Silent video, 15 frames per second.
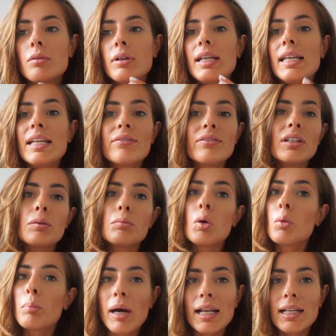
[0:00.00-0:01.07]
living a
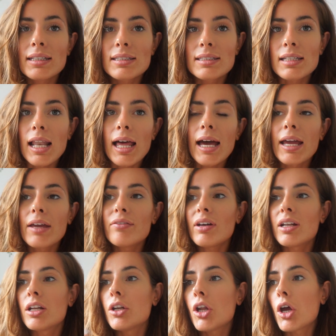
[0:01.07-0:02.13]
more balanced life.
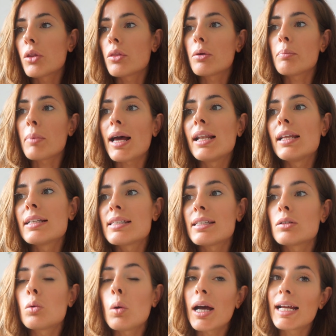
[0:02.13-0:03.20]
And I know that balance
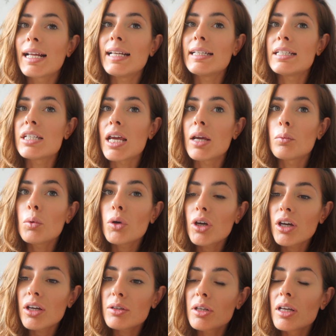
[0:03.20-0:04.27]
is quite a cliche
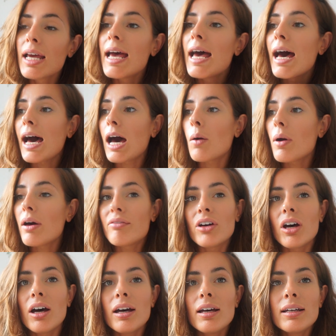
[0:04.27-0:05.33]
word,
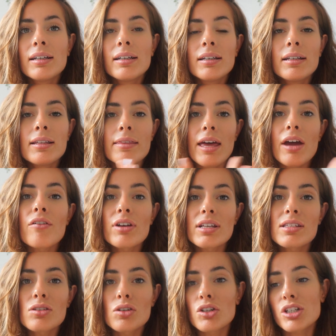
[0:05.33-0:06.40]
however there
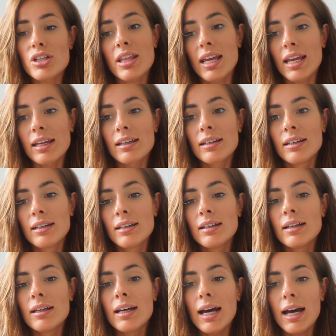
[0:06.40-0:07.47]
is such thing,
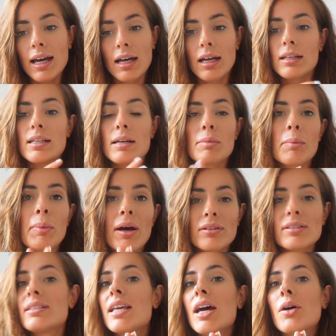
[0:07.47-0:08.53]
and I'm
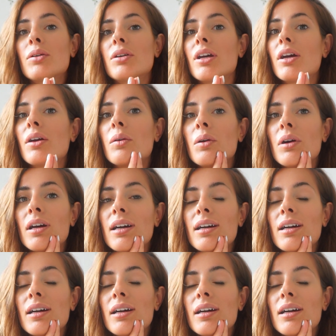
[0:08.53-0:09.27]
about to tell you